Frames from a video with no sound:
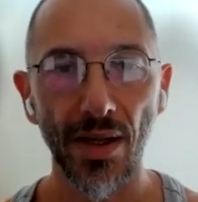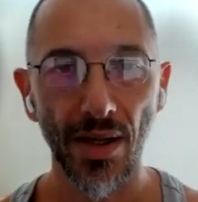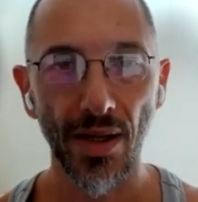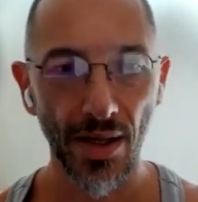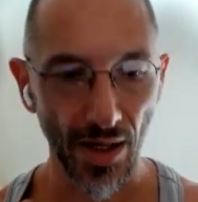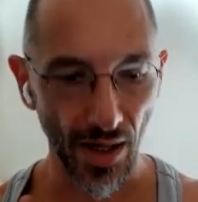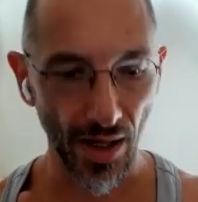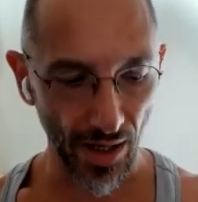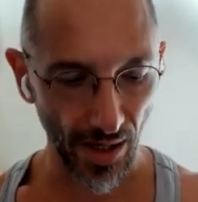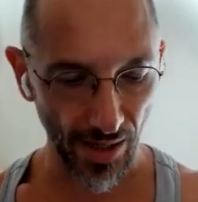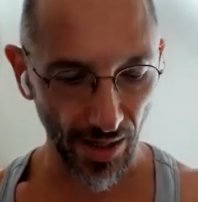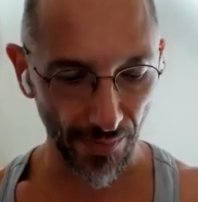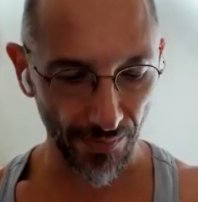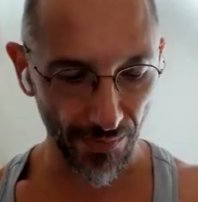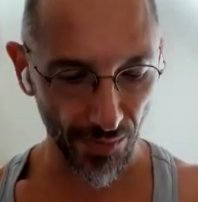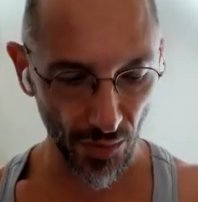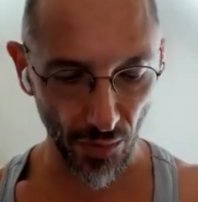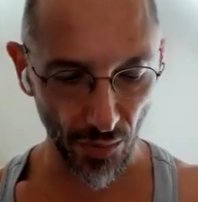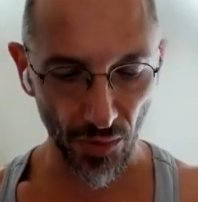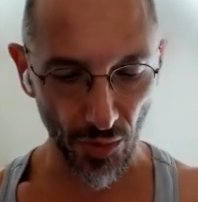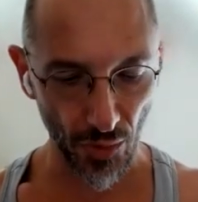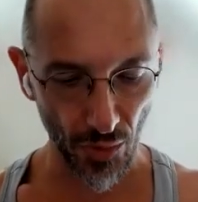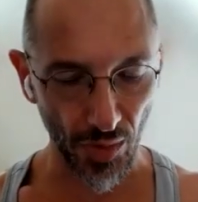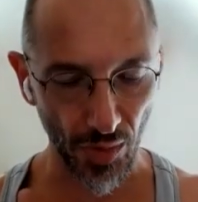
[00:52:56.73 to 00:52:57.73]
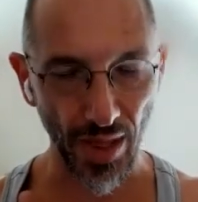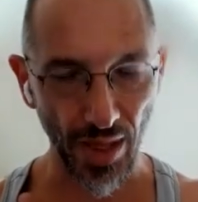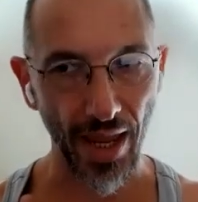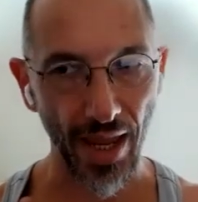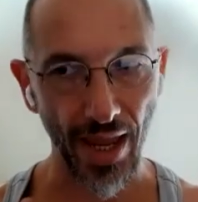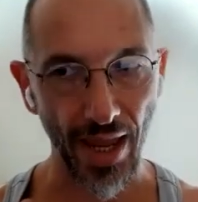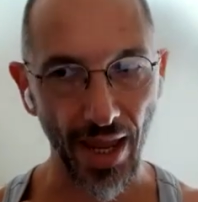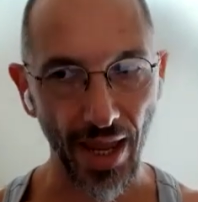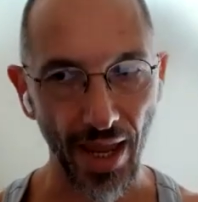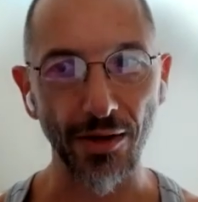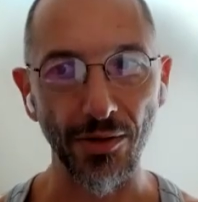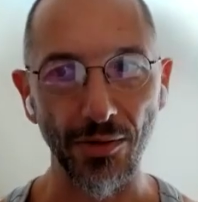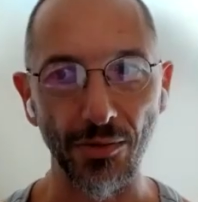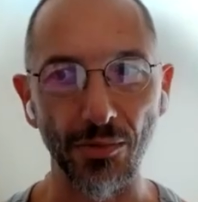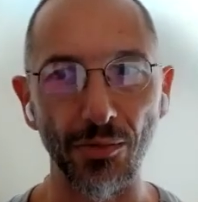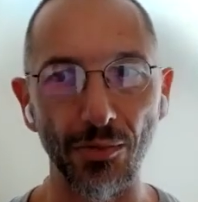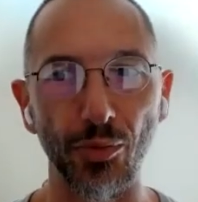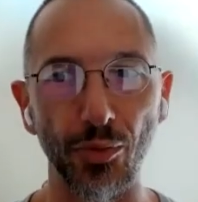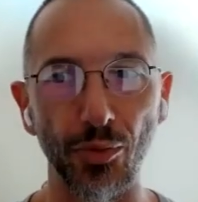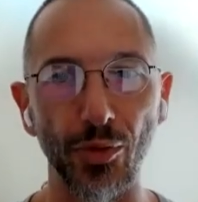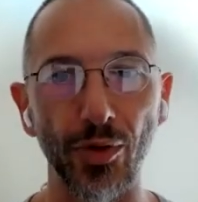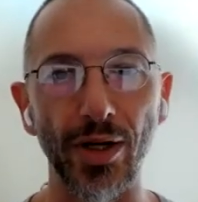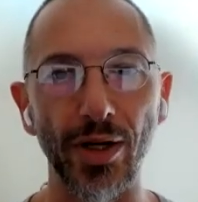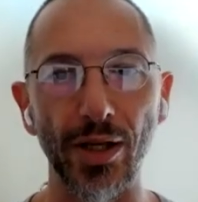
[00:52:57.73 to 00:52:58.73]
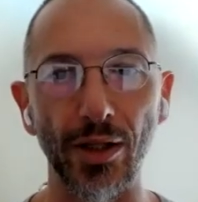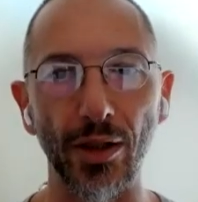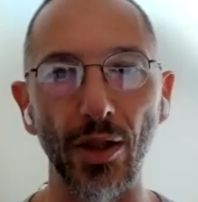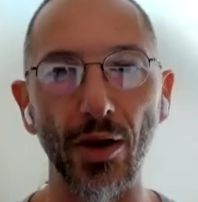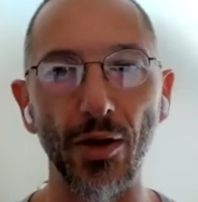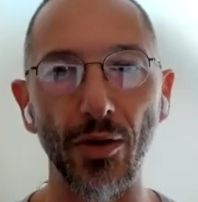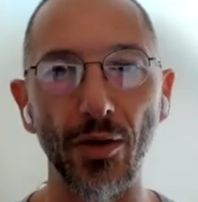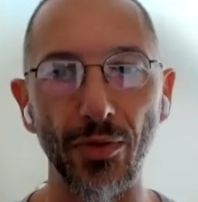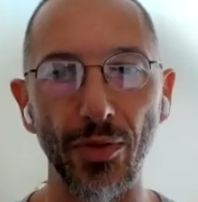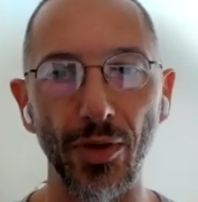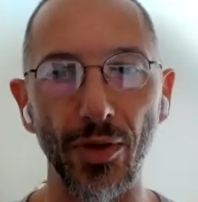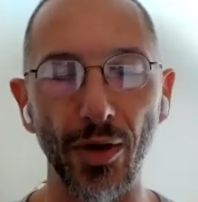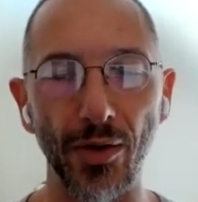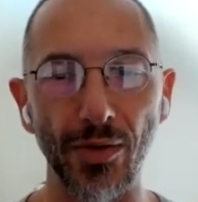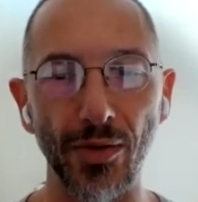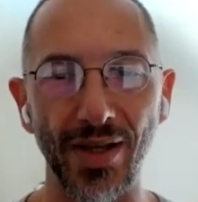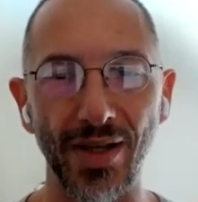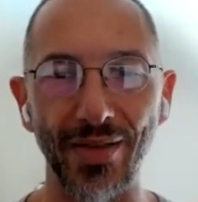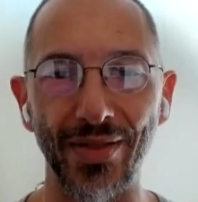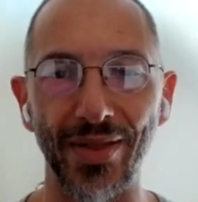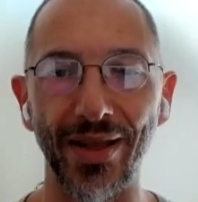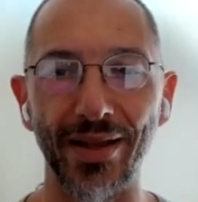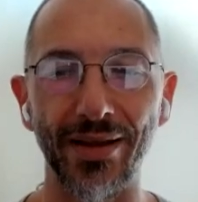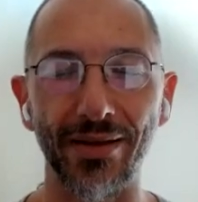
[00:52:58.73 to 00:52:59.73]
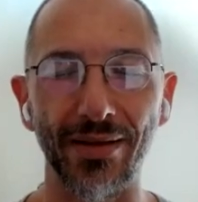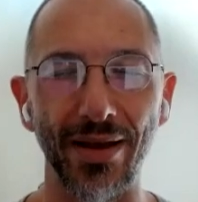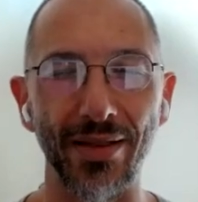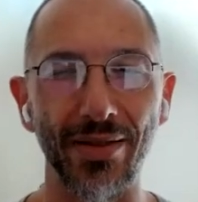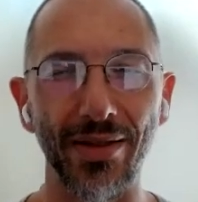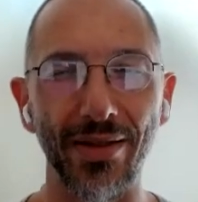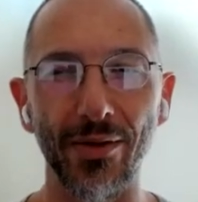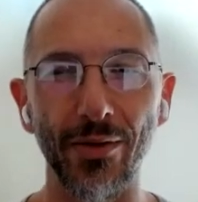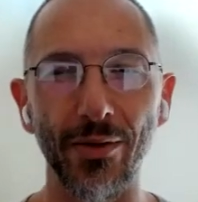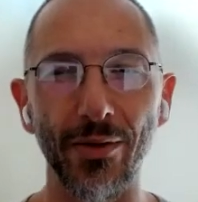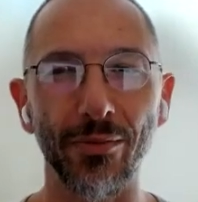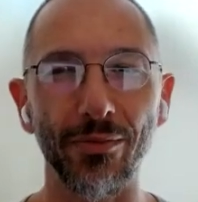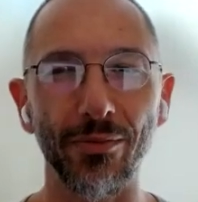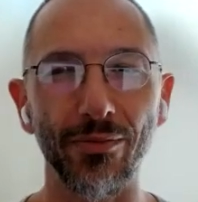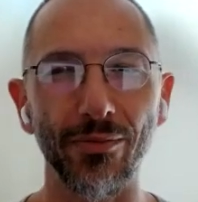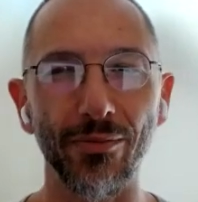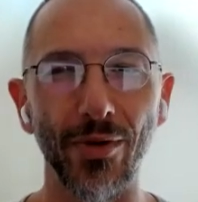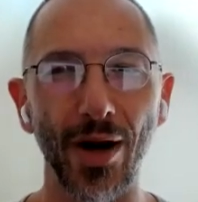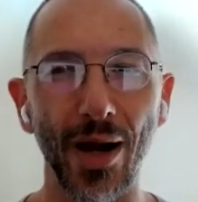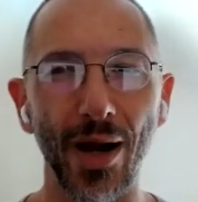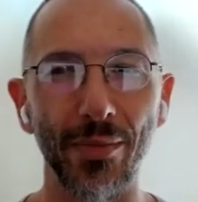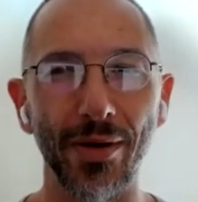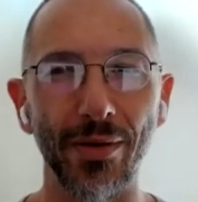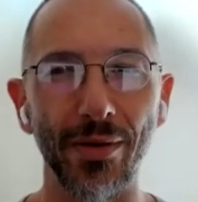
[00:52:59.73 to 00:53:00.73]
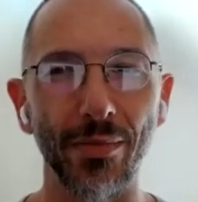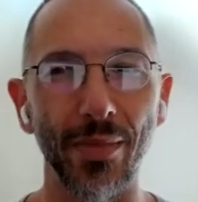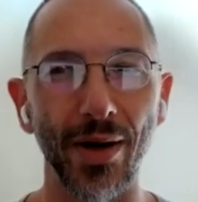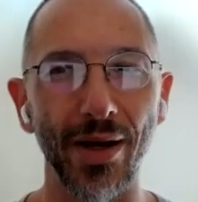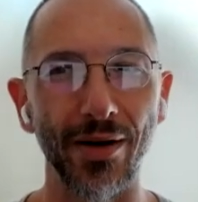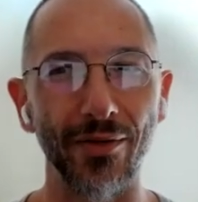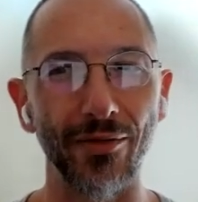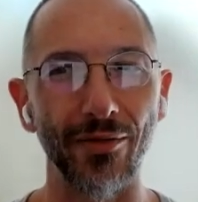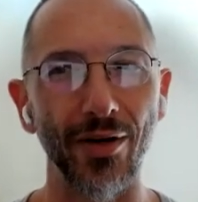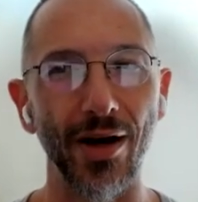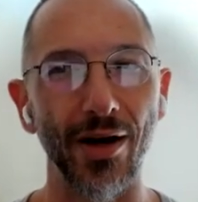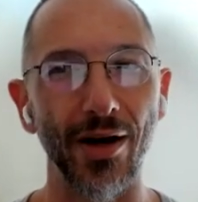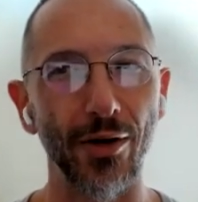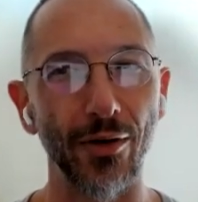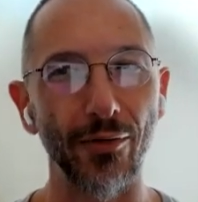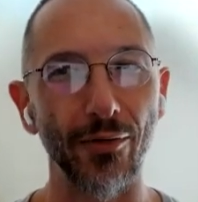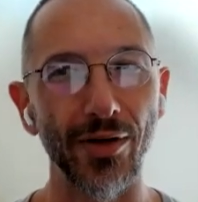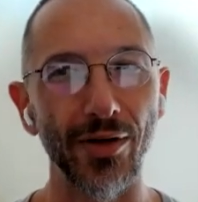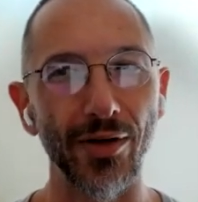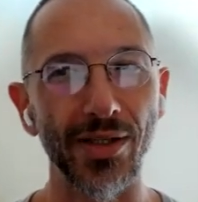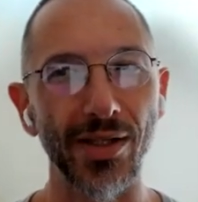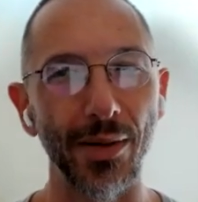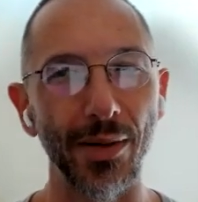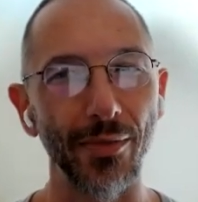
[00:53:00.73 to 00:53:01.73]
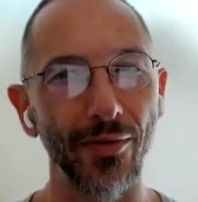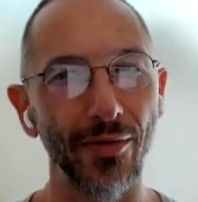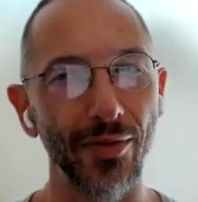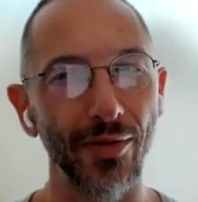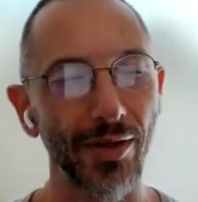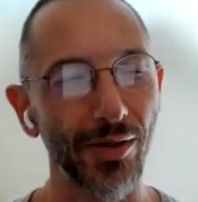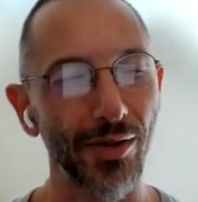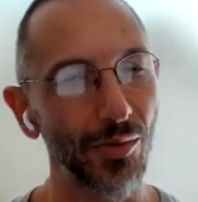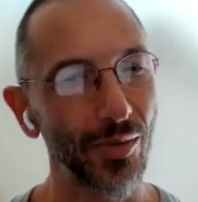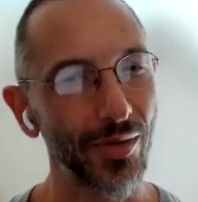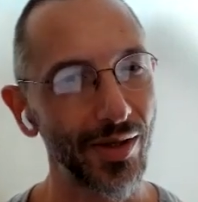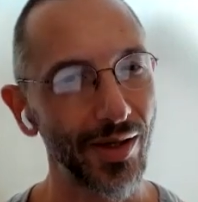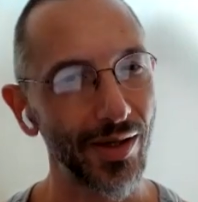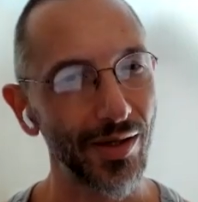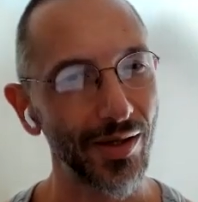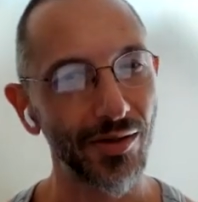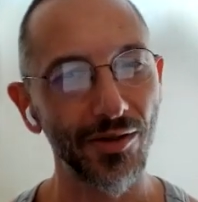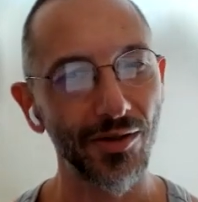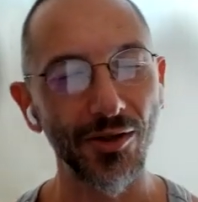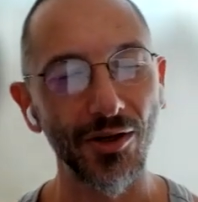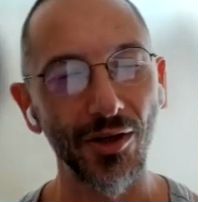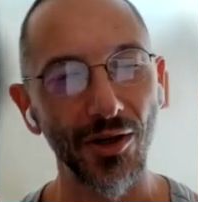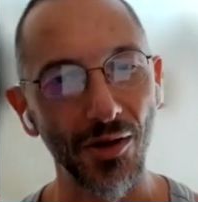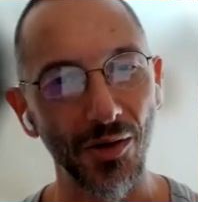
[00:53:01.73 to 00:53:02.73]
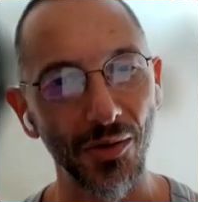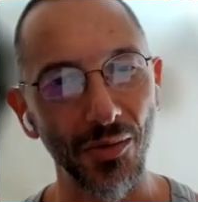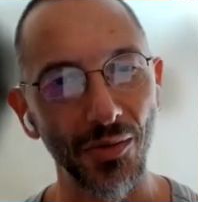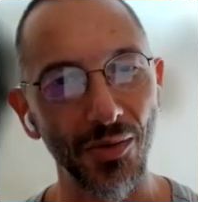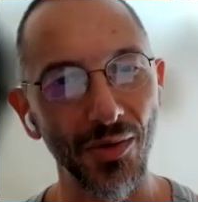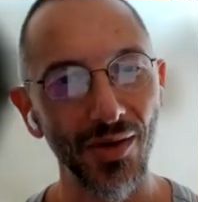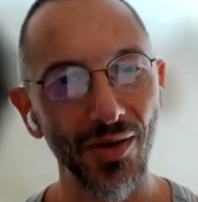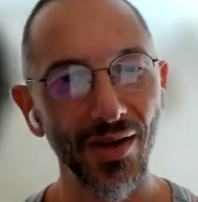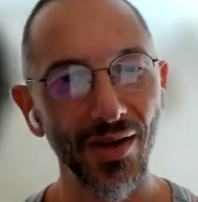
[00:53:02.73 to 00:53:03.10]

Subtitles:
You can preload those. I think Robin might have gone over some of this with us too.